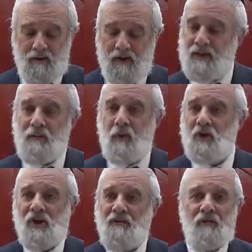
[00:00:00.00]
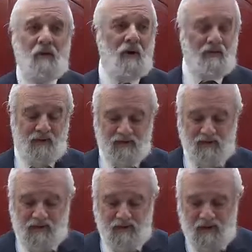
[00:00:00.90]
It's a morasha for all of
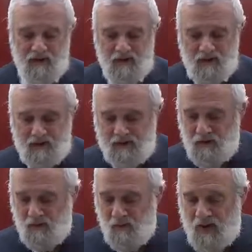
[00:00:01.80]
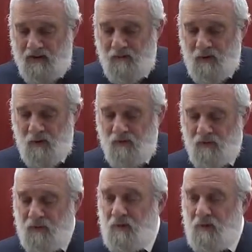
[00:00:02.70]
us. So whatever you've